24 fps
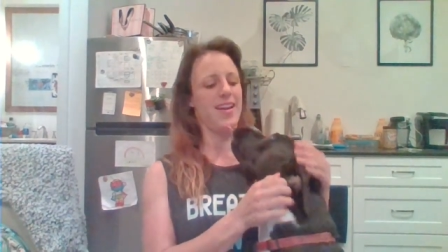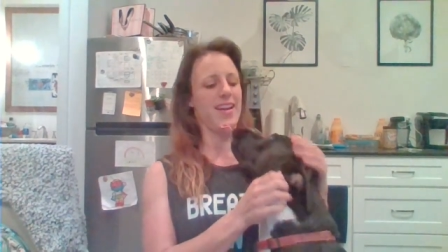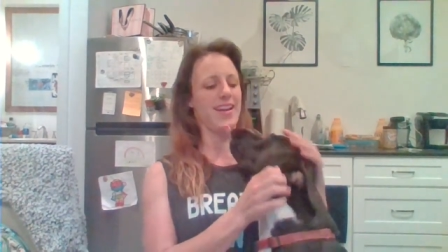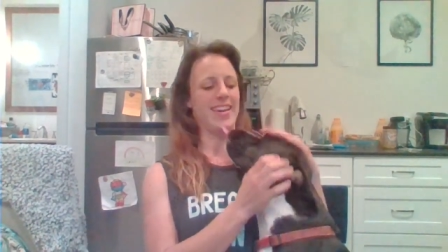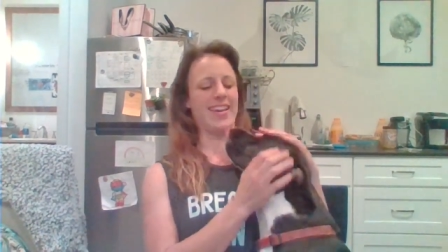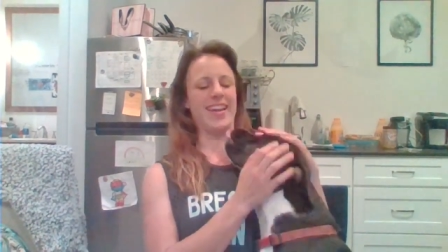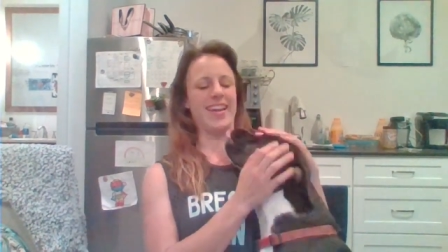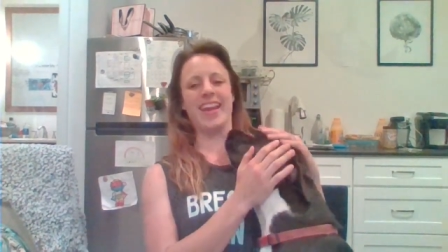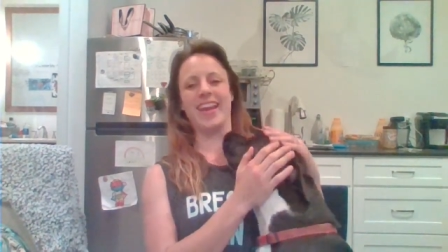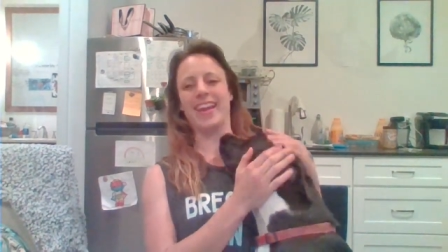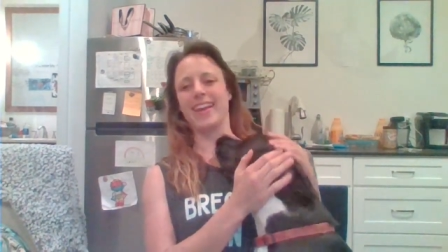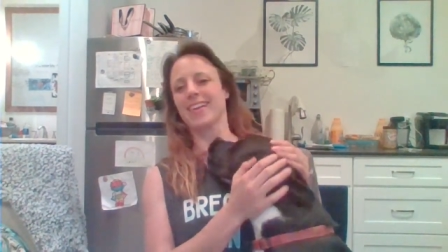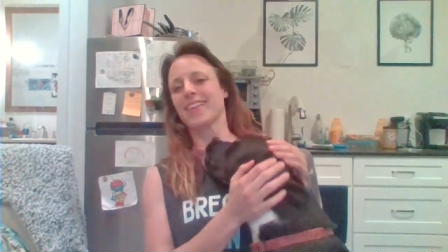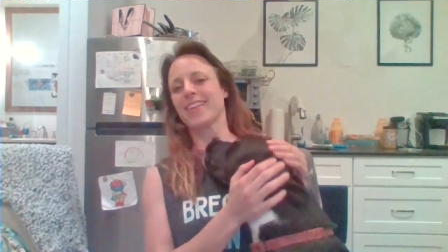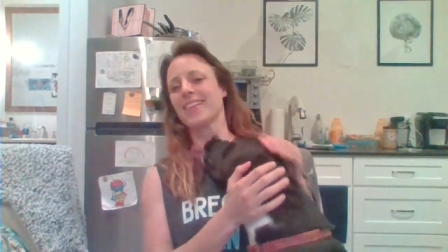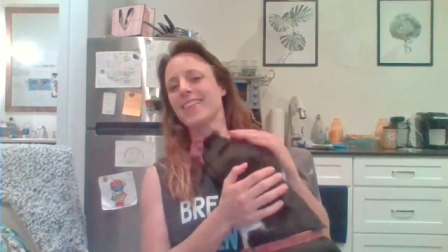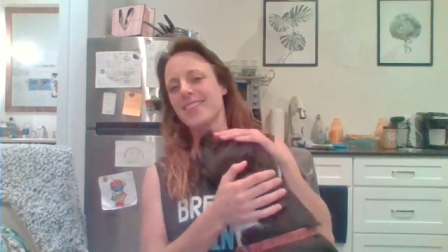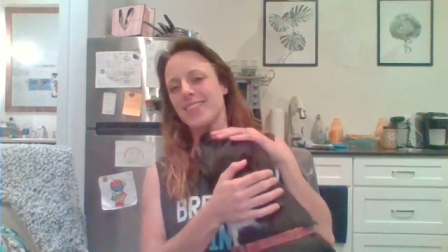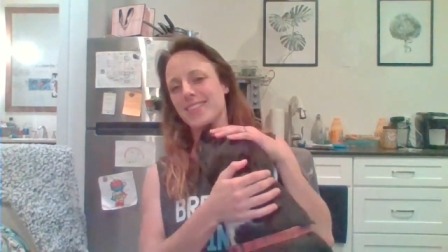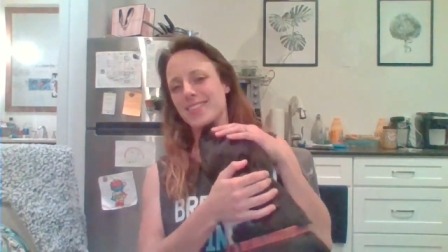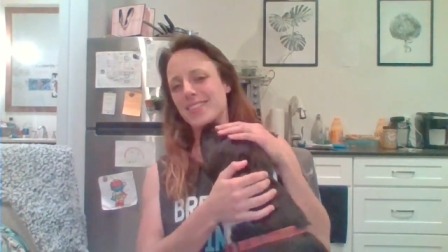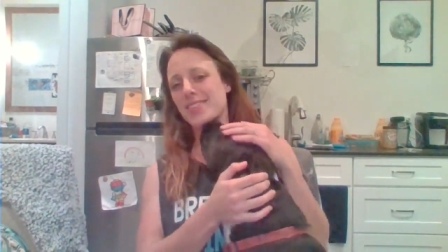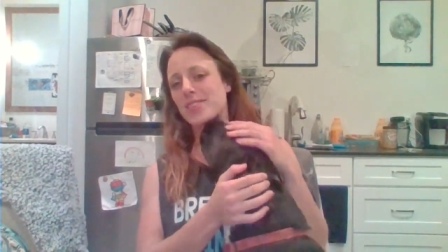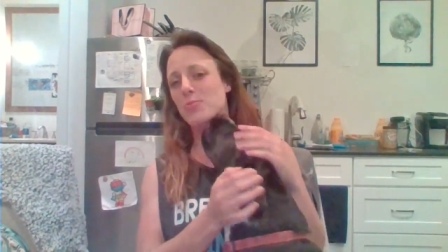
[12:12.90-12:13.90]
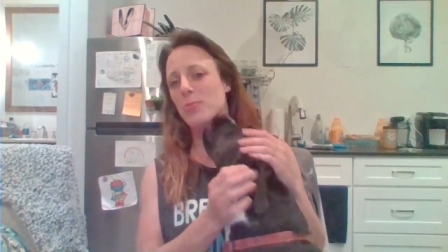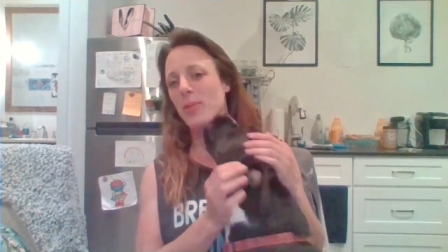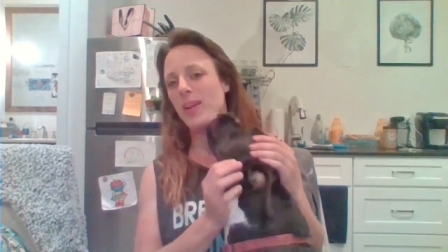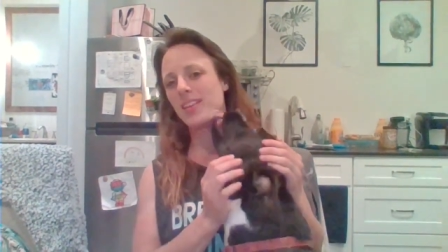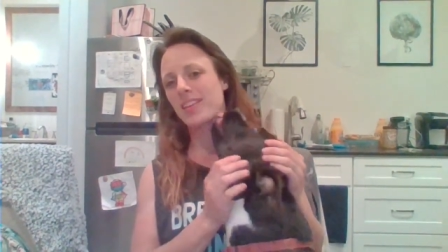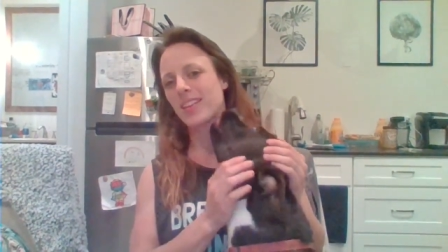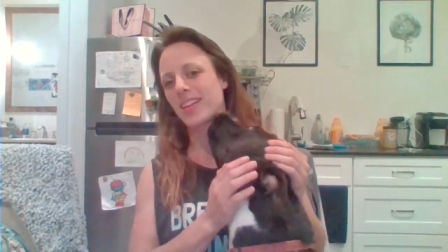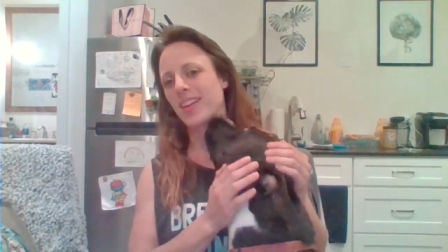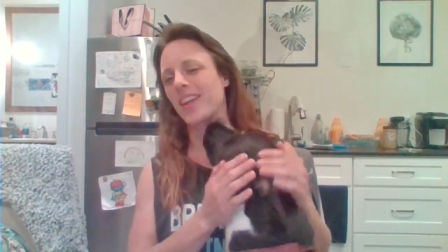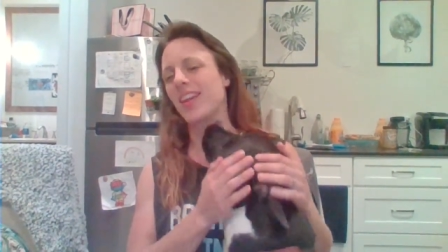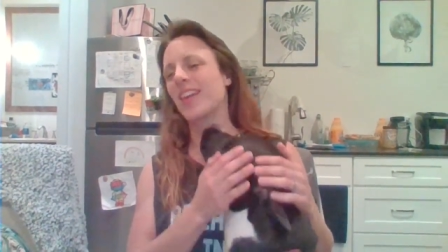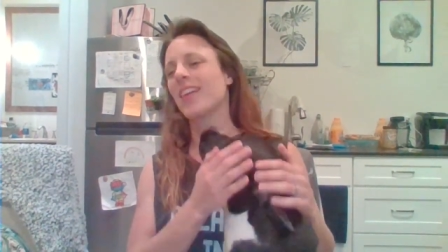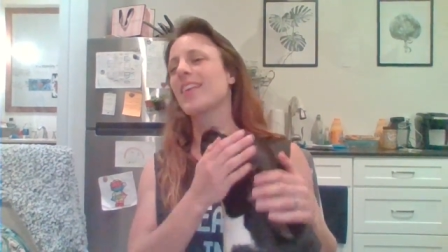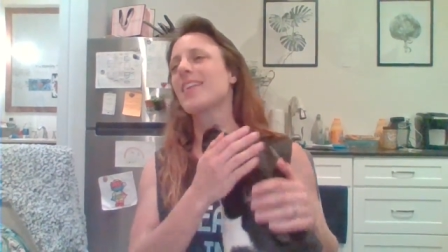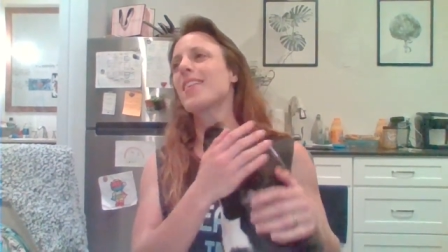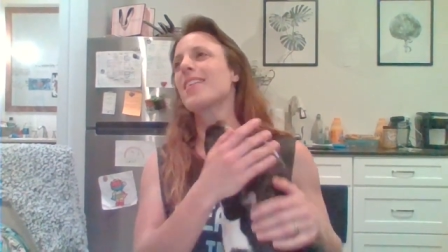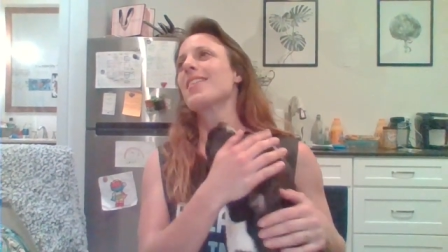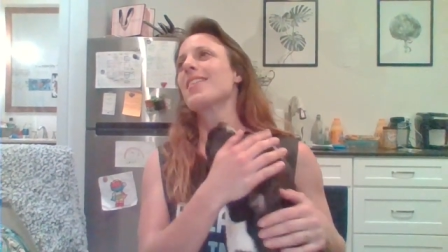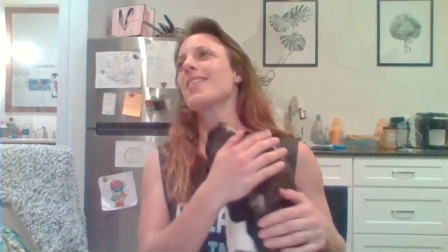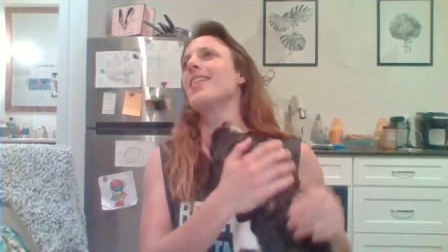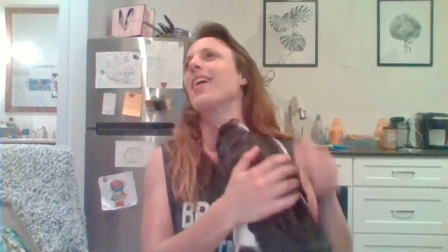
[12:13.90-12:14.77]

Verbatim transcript: Hi, this is Wendy.